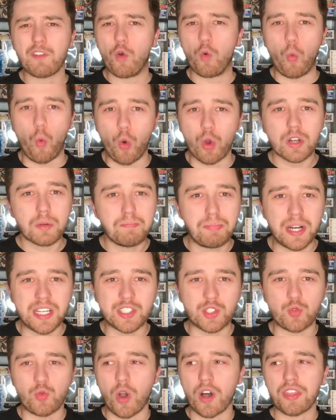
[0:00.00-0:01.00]
of award
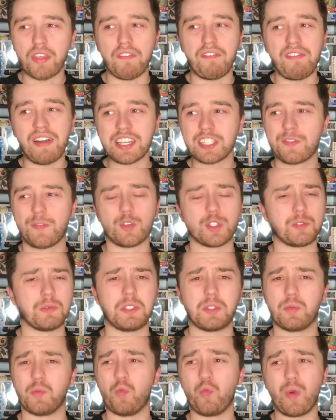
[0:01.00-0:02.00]
buzz through all the festivals.
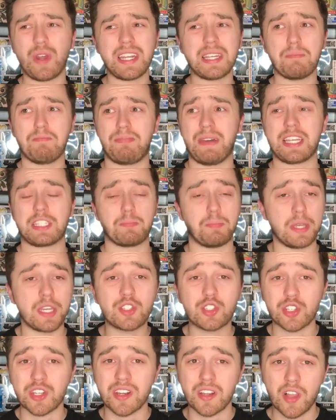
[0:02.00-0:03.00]
It's been winning Best
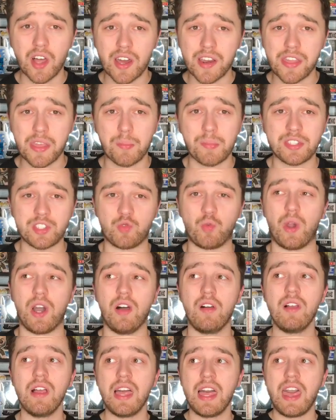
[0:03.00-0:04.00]
Picture at a lot of them as
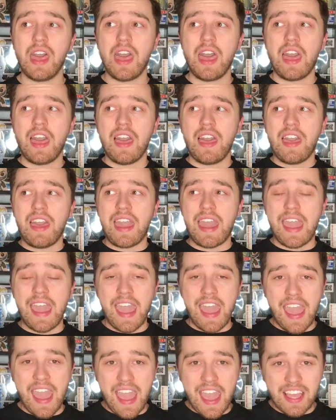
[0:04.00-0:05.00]
well.
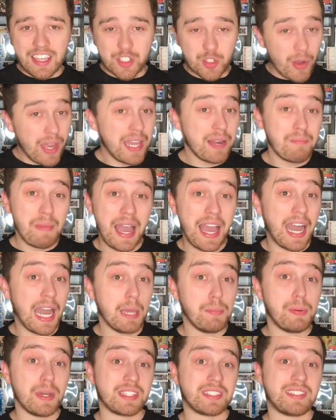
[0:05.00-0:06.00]
So I had my
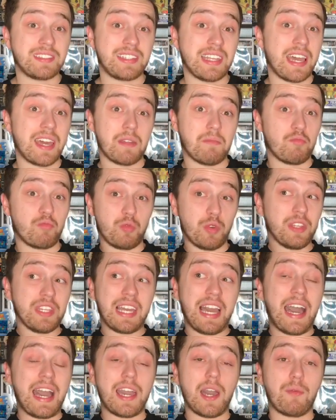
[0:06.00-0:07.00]
hype set
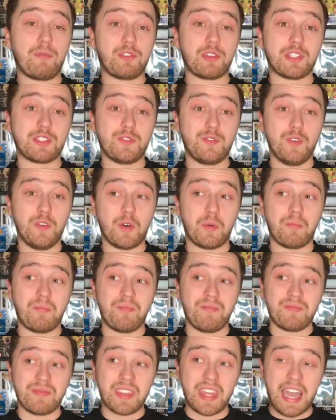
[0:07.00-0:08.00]
really high up for this film.
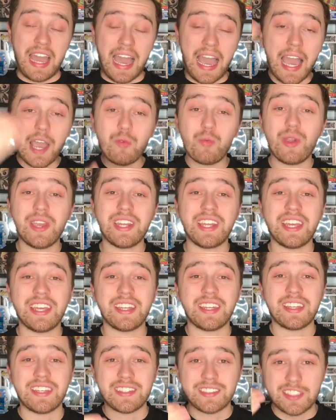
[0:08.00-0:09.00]
I went
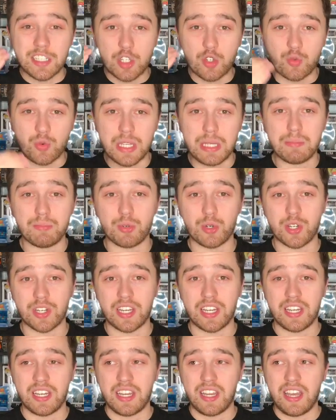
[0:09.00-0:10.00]
in to Green
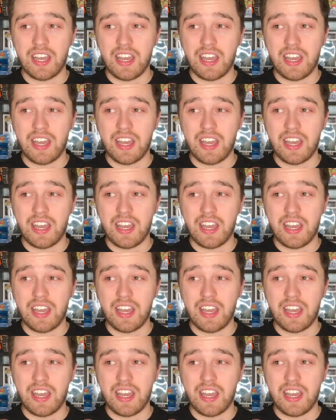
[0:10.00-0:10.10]
Book